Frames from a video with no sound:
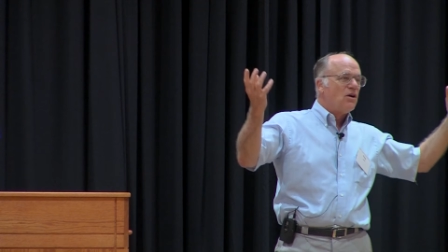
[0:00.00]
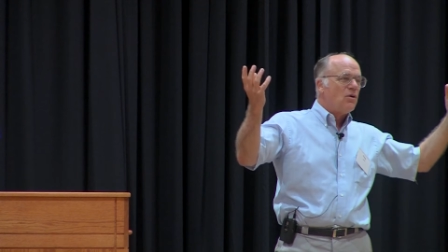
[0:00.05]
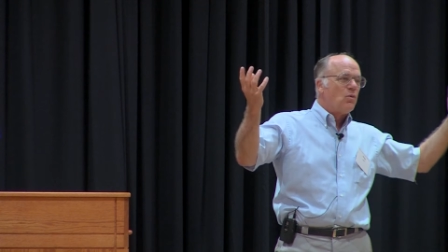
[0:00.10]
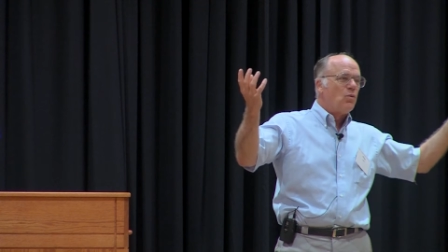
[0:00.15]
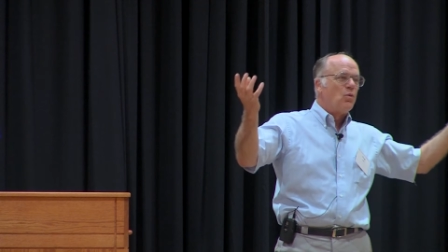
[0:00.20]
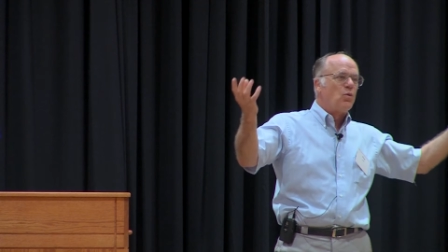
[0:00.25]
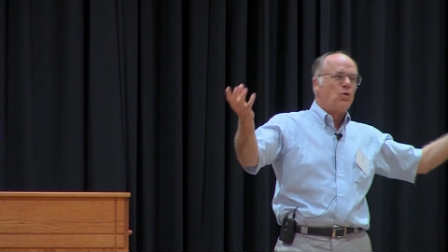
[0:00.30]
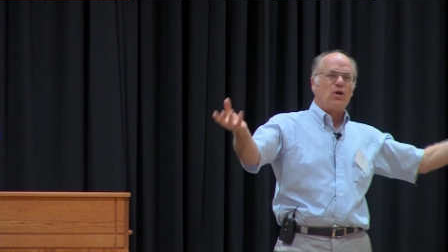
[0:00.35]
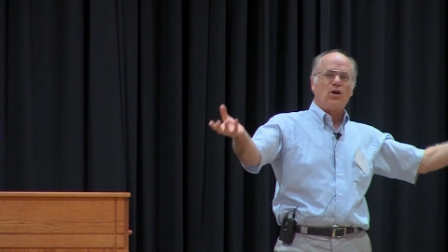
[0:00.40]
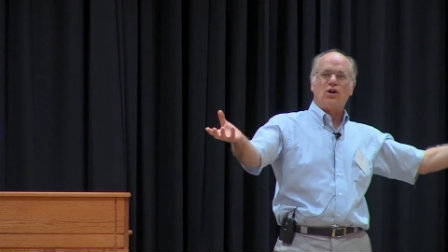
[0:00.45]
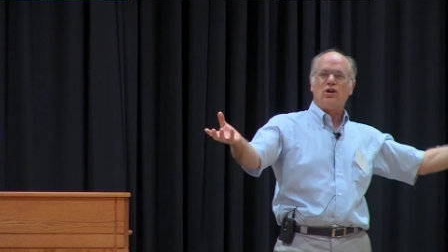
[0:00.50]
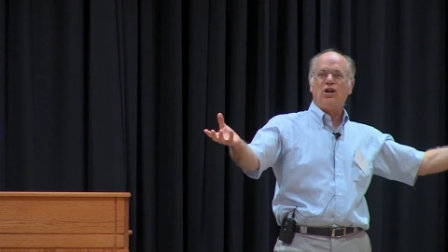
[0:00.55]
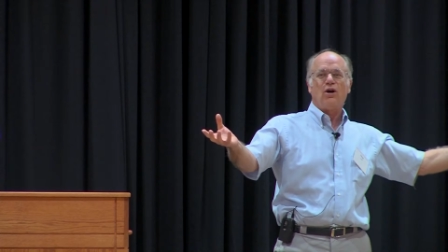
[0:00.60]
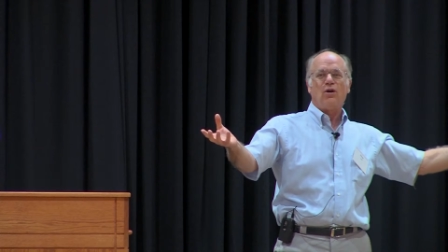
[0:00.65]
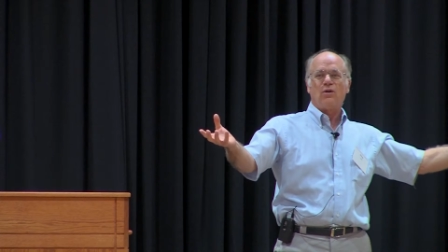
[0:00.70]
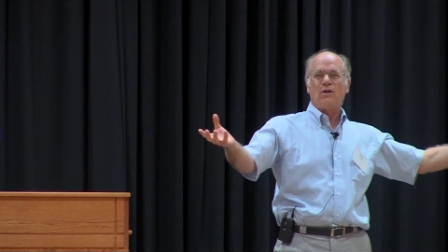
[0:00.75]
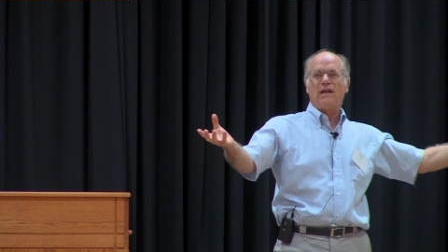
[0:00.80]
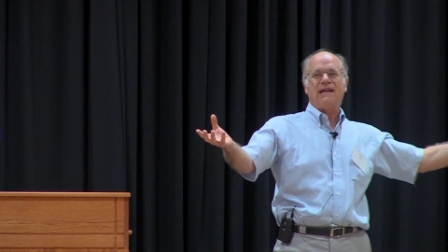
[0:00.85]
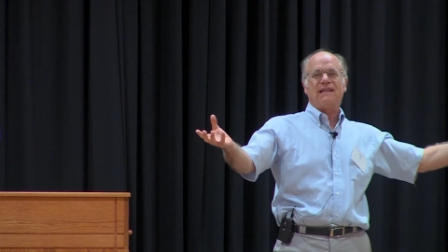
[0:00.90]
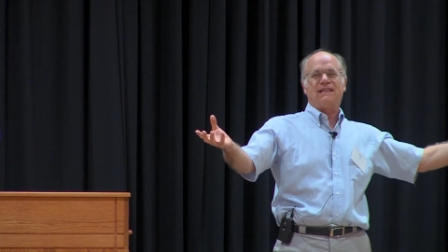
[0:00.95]
We're no
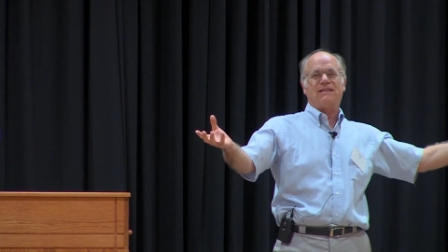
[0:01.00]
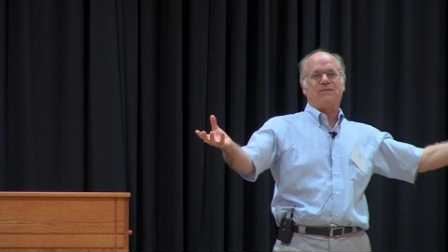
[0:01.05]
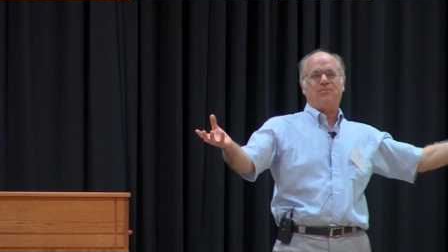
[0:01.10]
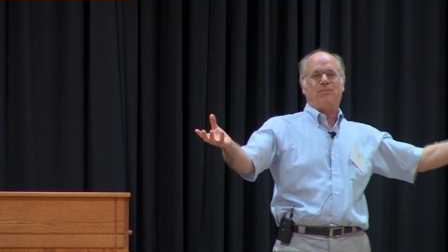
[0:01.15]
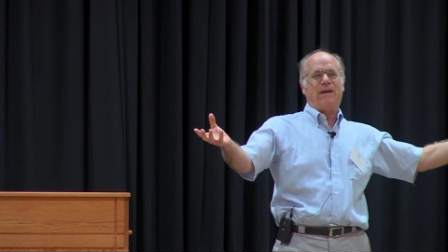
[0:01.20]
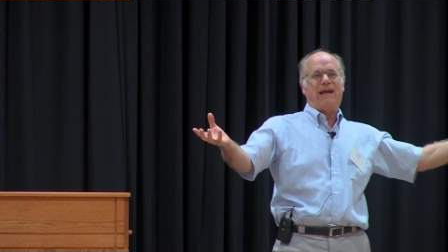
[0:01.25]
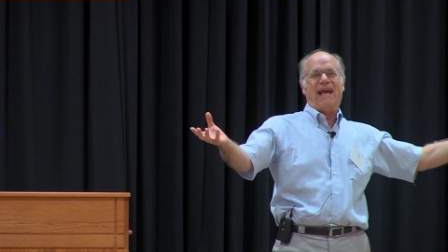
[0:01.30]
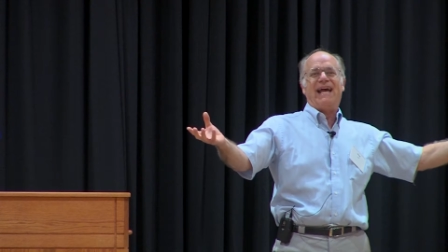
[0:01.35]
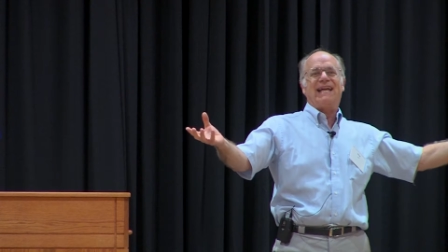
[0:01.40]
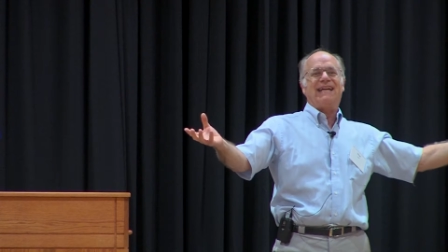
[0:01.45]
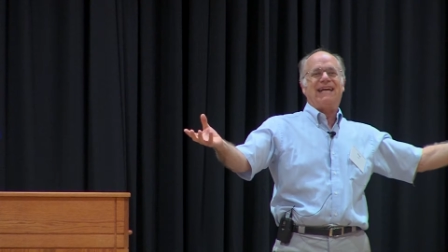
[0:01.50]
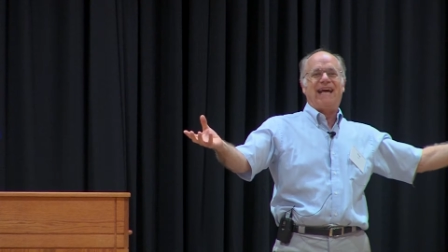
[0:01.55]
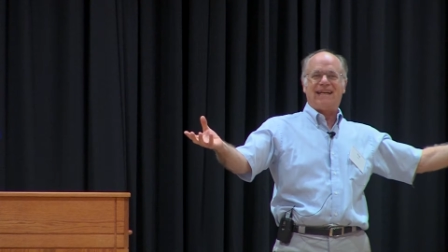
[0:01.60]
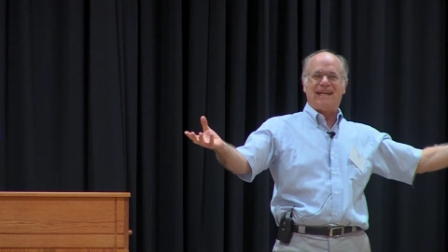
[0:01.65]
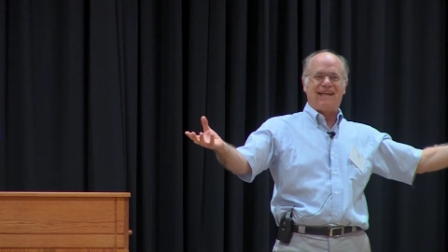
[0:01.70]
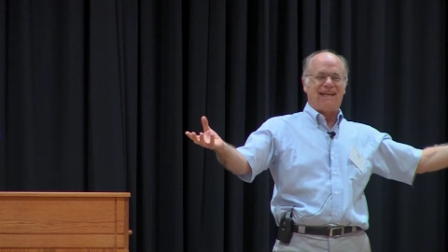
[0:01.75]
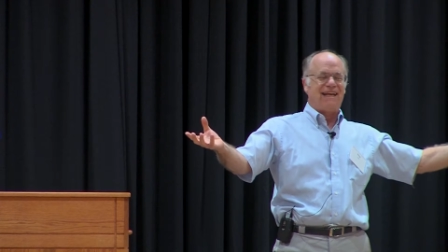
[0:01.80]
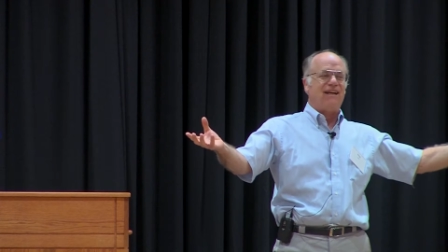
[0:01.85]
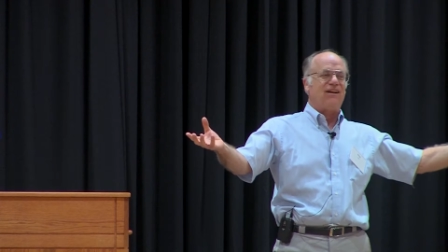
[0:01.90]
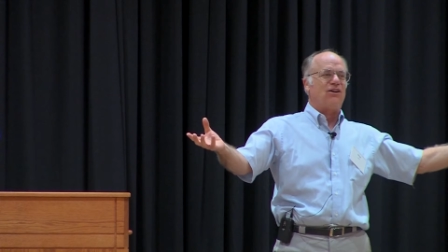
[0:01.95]
less bad at
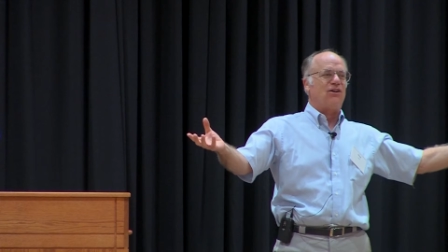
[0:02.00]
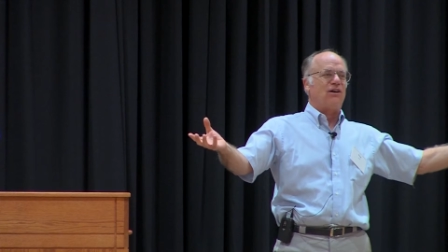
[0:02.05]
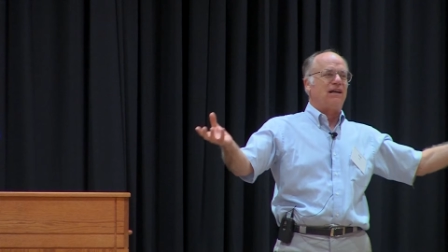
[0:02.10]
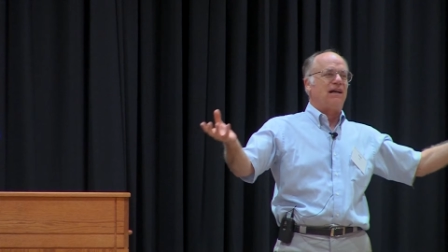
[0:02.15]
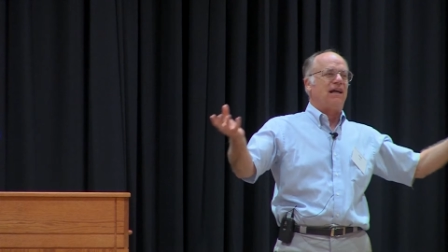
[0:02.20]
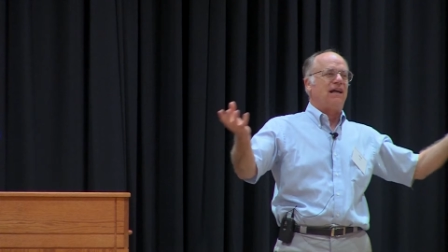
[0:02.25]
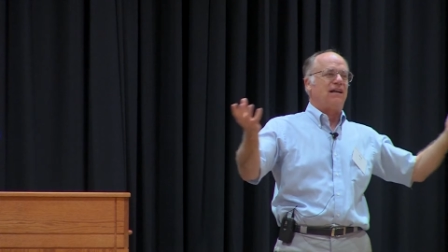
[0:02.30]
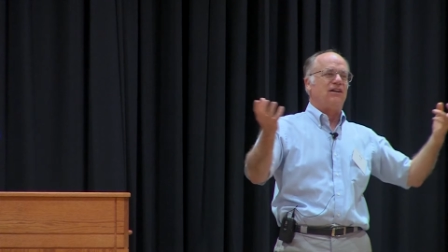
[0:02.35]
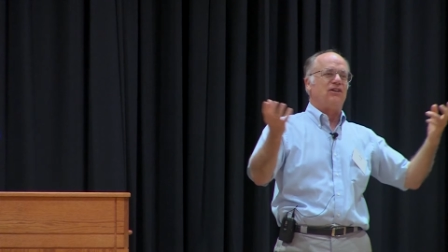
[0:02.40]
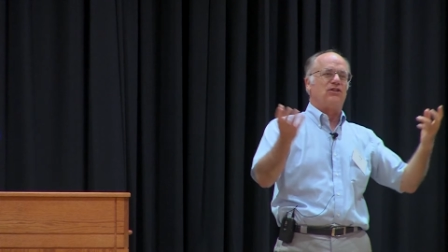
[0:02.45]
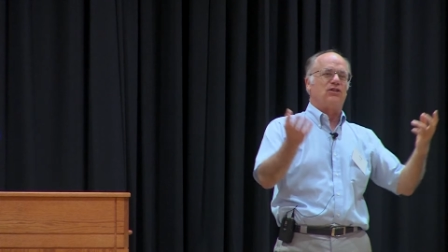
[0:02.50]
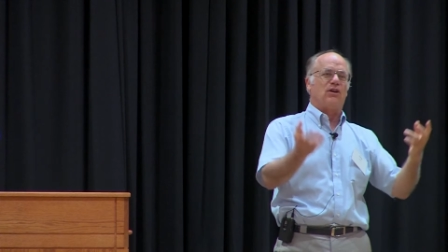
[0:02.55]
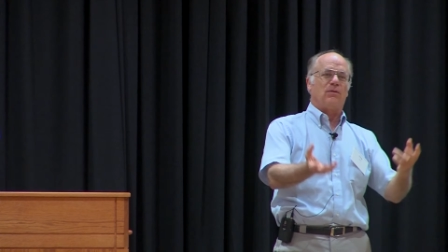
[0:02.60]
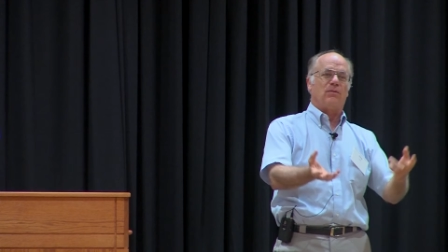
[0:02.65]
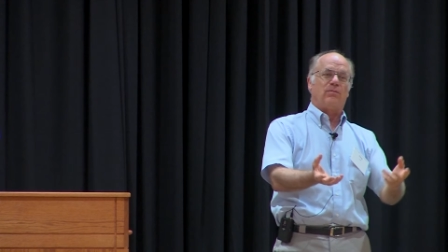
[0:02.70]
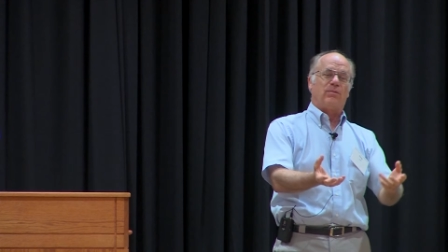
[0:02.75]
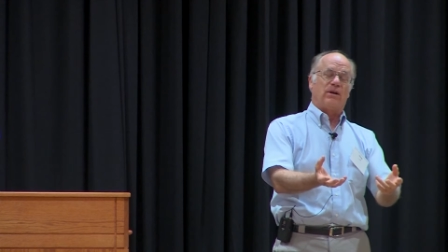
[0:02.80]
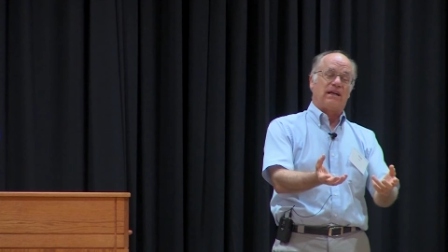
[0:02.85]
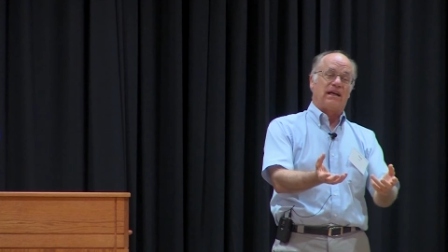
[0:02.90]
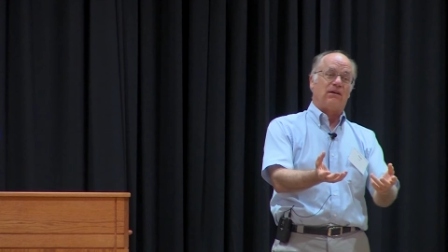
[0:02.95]
it here in
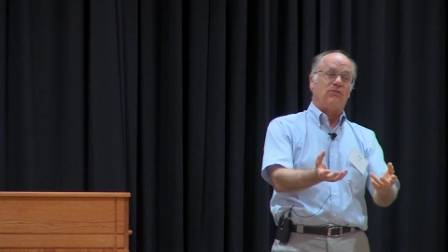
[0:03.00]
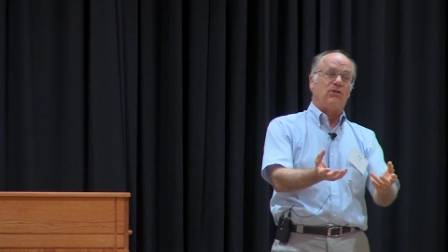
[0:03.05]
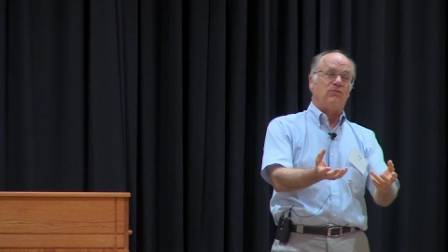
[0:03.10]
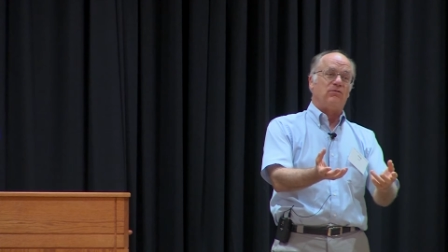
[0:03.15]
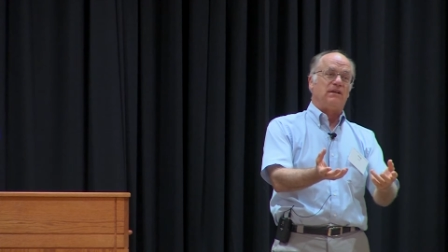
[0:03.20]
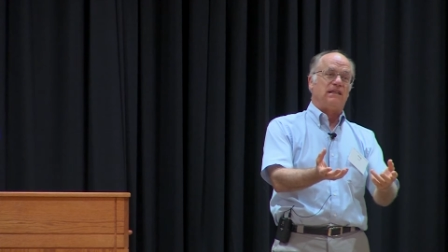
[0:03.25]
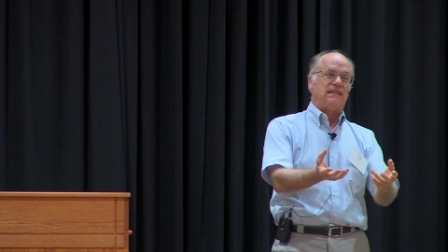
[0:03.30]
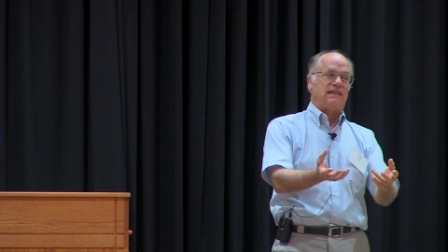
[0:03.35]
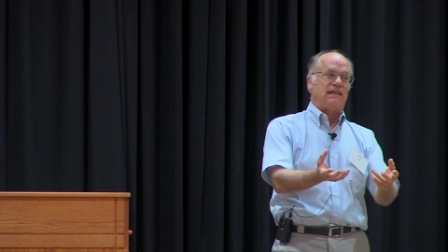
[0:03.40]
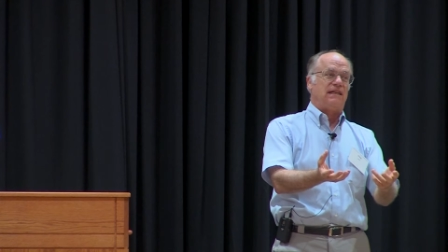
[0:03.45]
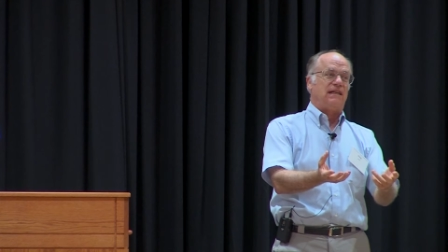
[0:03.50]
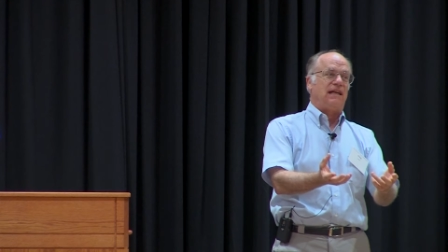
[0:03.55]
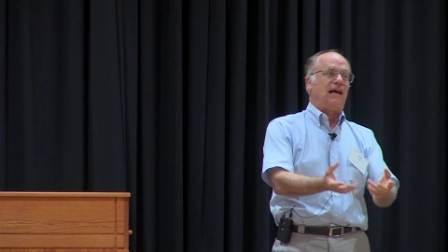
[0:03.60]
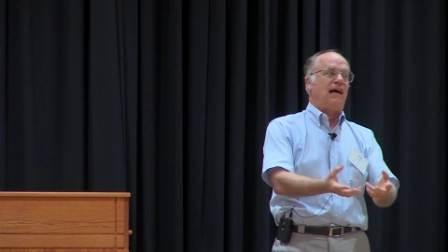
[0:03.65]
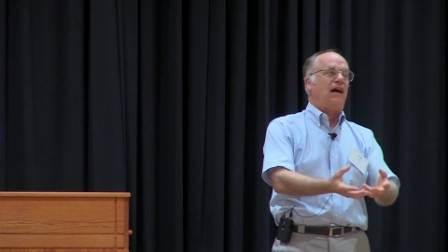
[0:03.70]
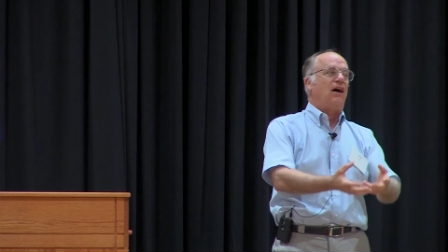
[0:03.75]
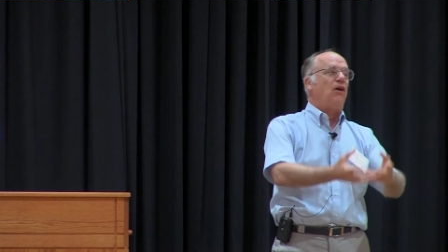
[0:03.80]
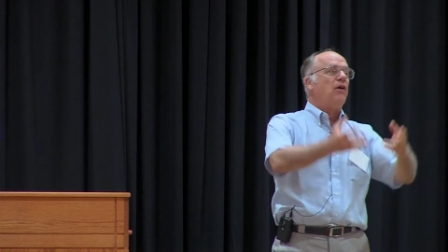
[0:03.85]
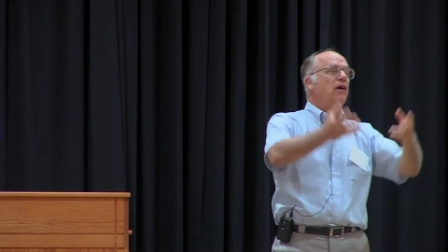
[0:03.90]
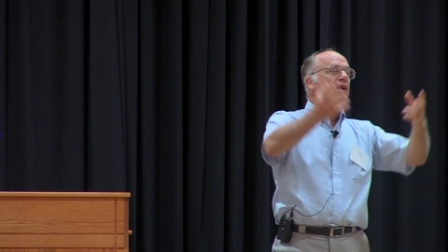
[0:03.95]
interpreting what we see
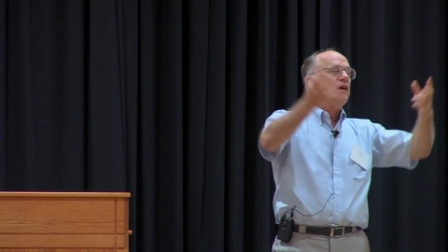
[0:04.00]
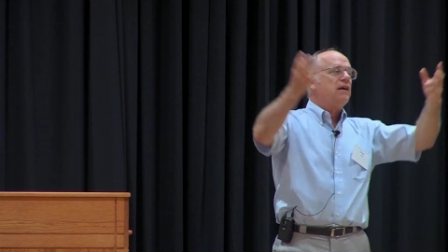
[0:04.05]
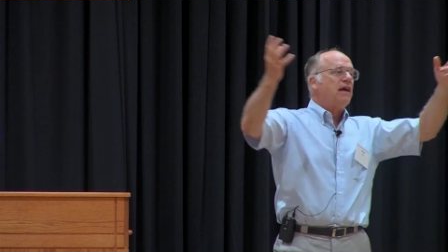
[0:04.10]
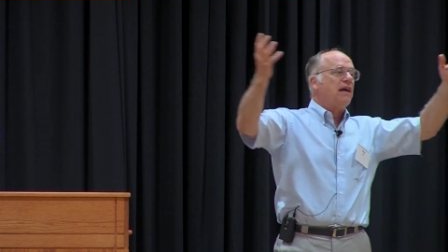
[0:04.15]
now